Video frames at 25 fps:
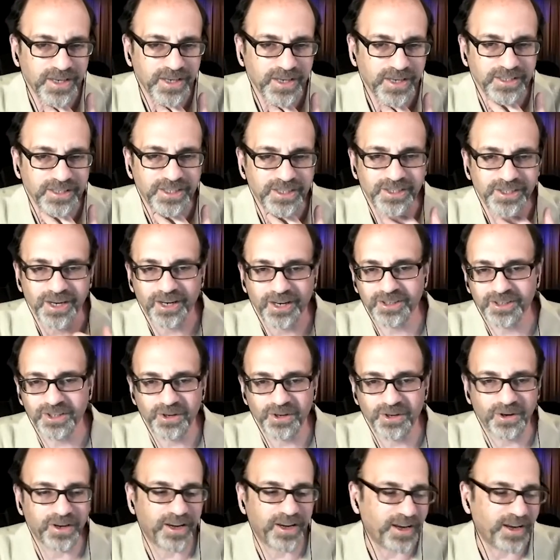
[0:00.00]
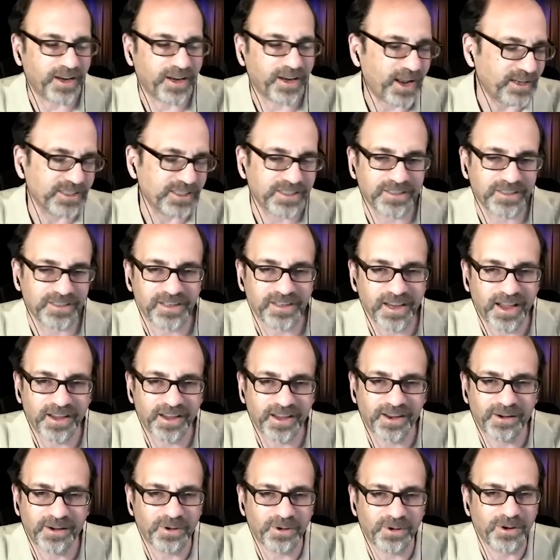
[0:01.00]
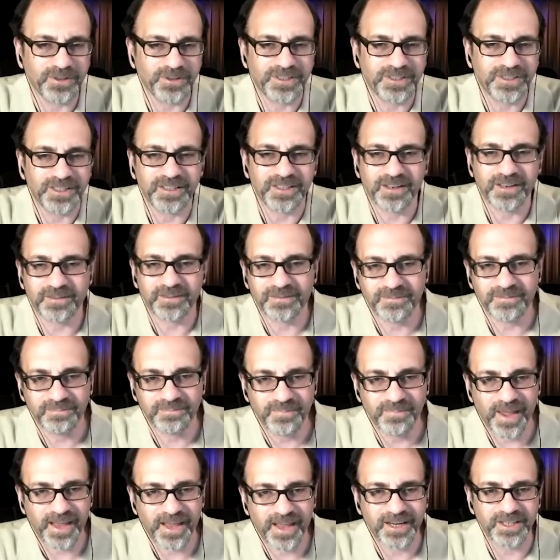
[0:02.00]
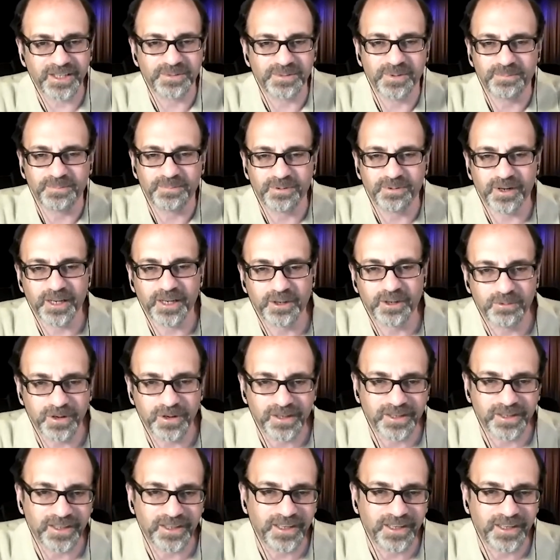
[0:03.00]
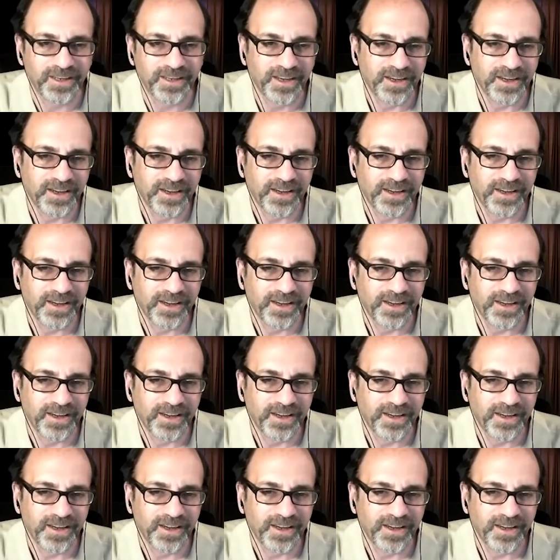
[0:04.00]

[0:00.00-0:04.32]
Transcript: I stuck to it and I just I, I rose into management pretty quickly,